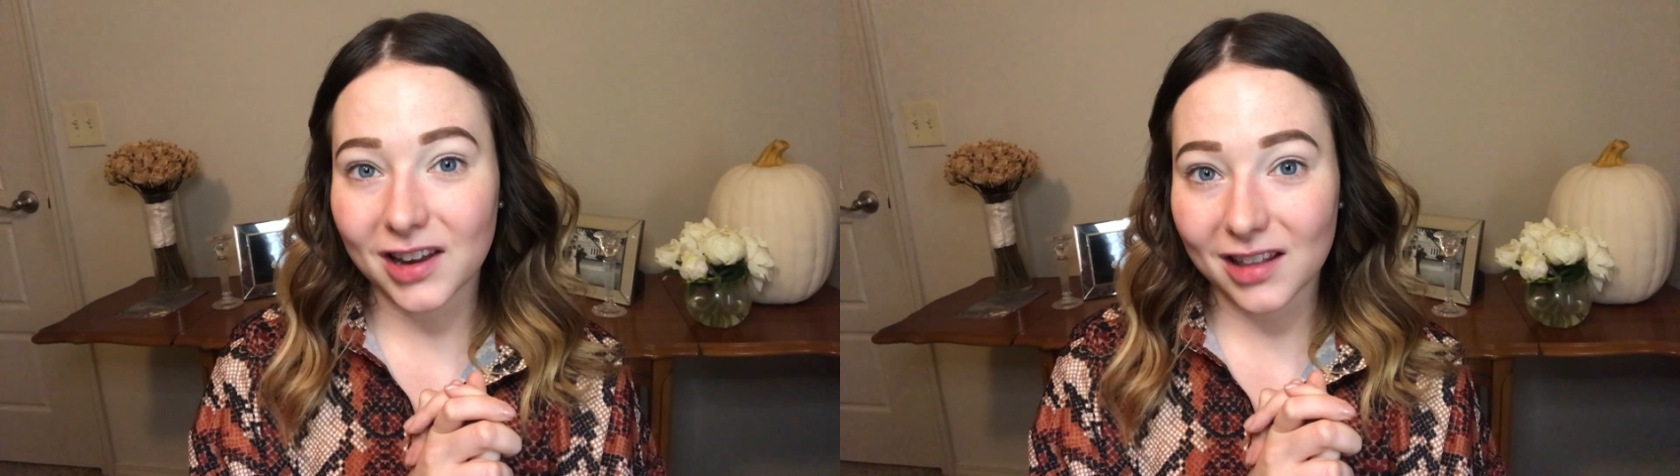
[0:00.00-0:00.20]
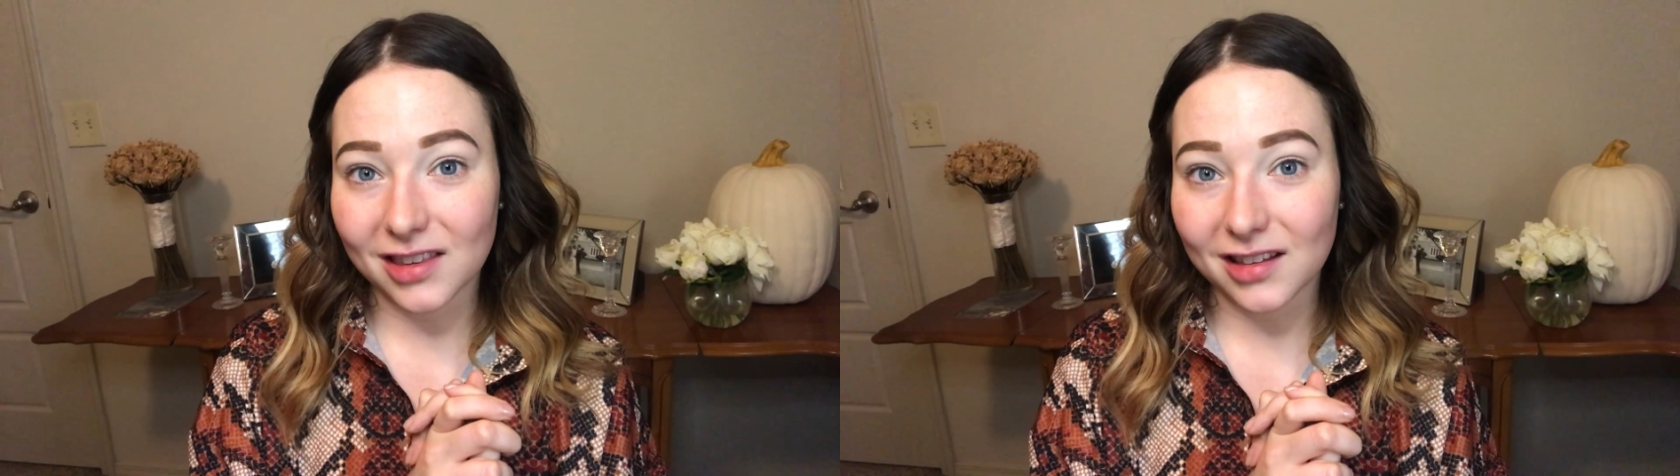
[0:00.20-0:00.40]

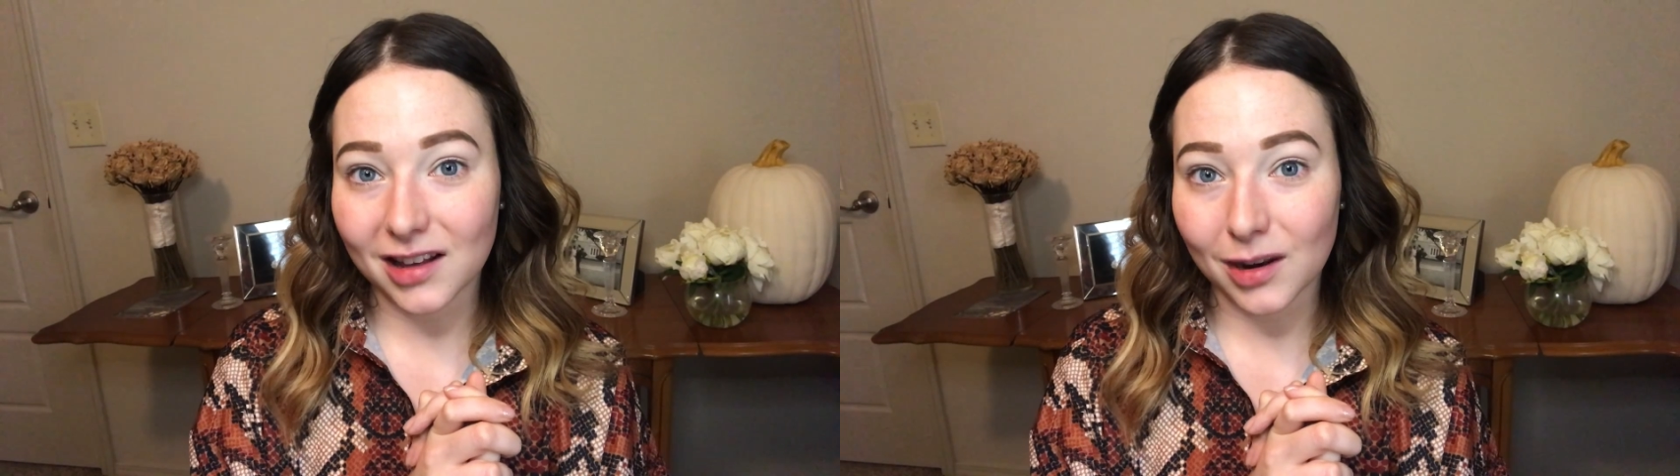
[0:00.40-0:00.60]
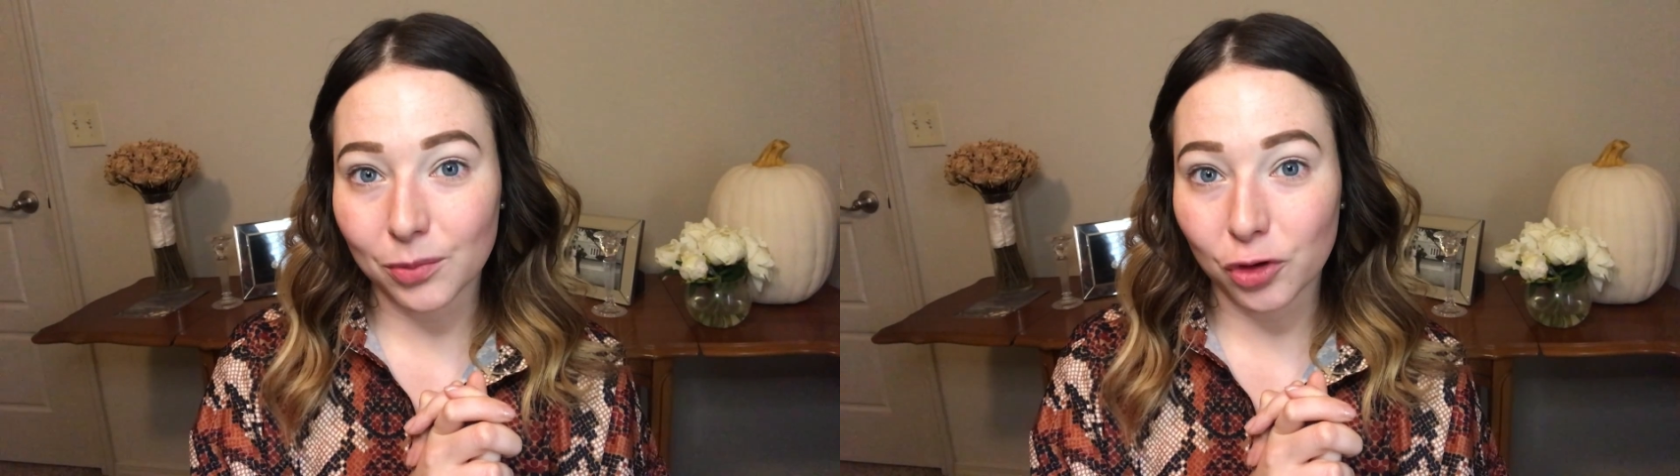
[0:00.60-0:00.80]
get this
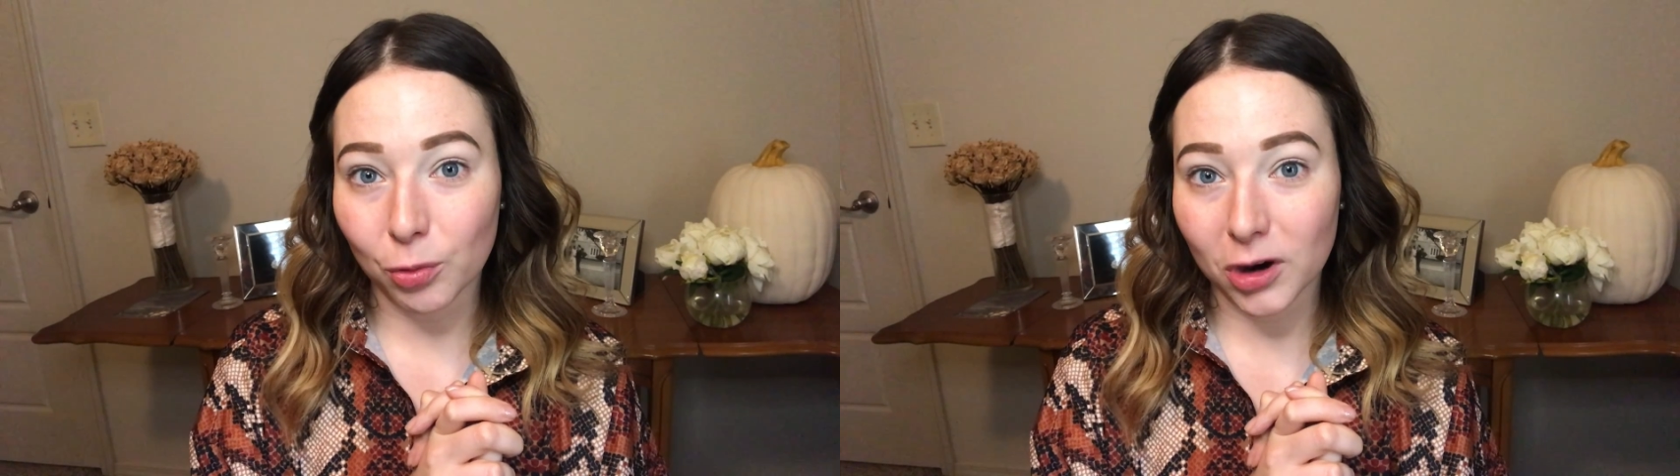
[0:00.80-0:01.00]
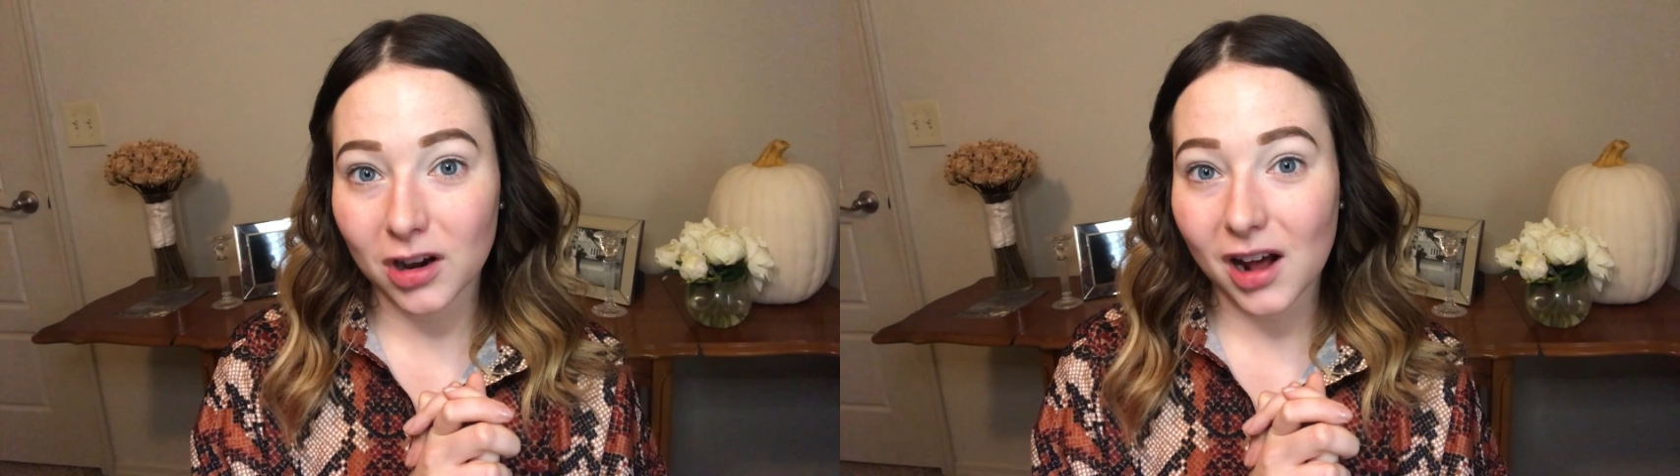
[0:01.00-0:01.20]
set up to
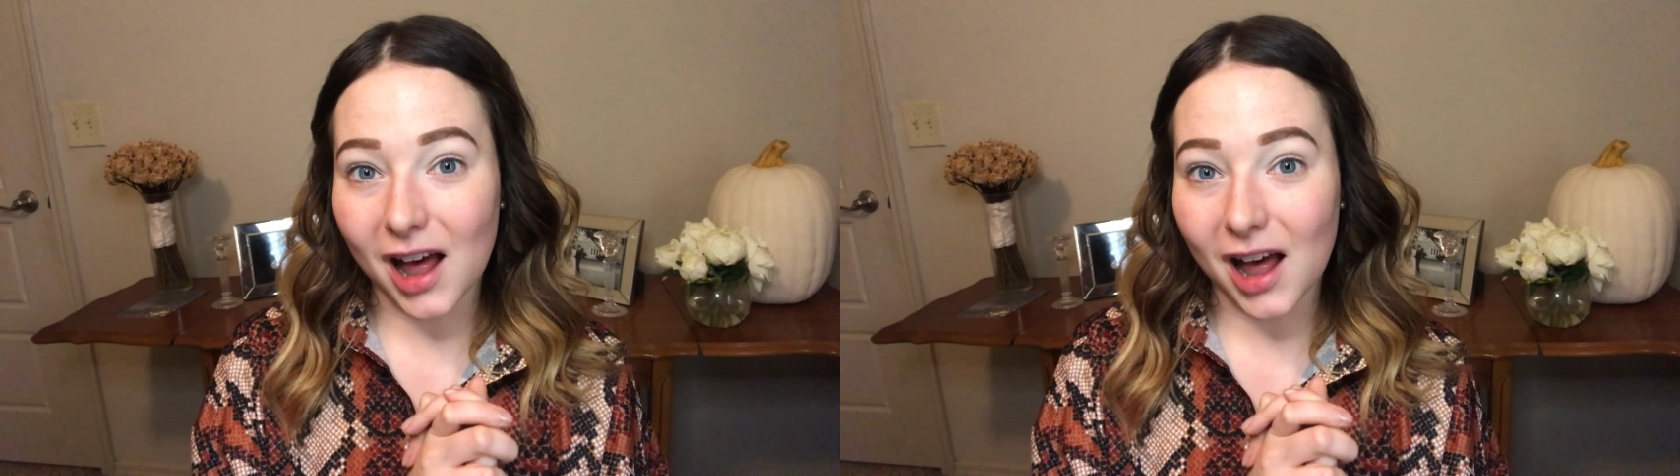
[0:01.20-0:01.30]
work.